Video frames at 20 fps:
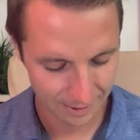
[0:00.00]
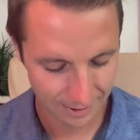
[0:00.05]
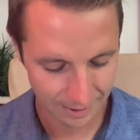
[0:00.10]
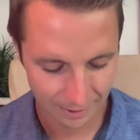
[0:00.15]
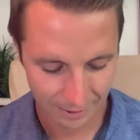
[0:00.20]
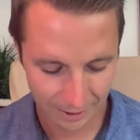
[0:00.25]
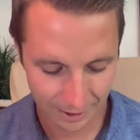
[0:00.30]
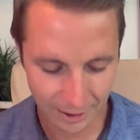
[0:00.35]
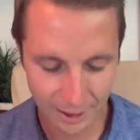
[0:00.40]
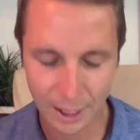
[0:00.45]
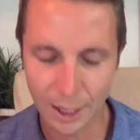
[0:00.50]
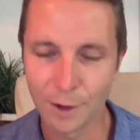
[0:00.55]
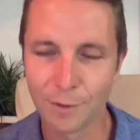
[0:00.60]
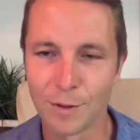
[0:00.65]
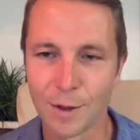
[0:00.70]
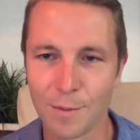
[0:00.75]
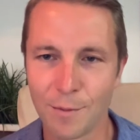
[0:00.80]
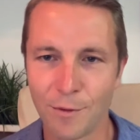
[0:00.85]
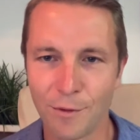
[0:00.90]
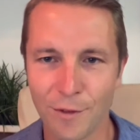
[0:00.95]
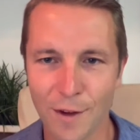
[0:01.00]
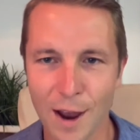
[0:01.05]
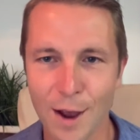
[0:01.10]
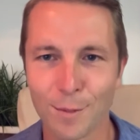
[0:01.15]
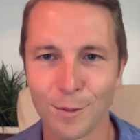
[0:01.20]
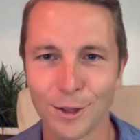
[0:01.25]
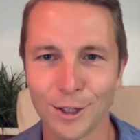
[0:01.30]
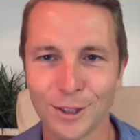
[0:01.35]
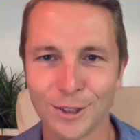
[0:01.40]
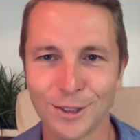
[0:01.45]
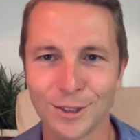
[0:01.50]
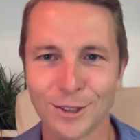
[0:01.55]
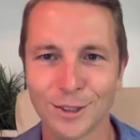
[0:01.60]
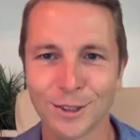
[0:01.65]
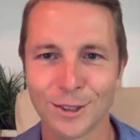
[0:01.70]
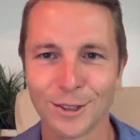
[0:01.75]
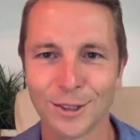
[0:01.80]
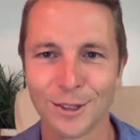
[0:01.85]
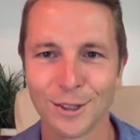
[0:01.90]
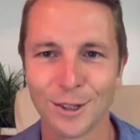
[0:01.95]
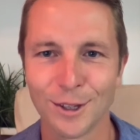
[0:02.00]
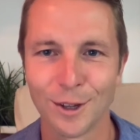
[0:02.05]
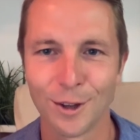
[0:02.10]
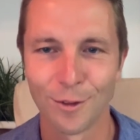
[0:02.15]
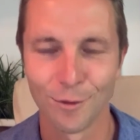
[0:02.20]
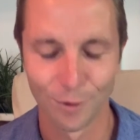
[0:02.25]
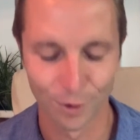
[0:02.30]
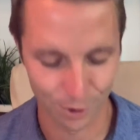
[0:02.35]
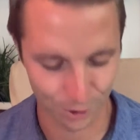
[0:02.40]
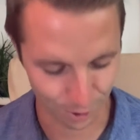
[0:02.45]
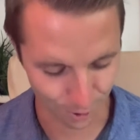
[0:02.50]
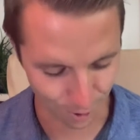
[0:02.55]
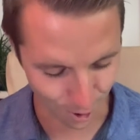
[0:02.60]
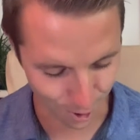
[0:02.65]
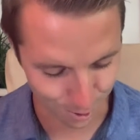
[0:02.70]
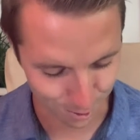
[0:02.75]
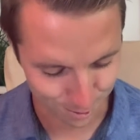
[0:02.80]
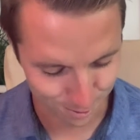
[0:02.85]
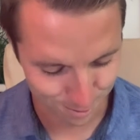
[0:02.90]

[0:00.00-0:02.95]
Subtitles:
he gave them families for their own.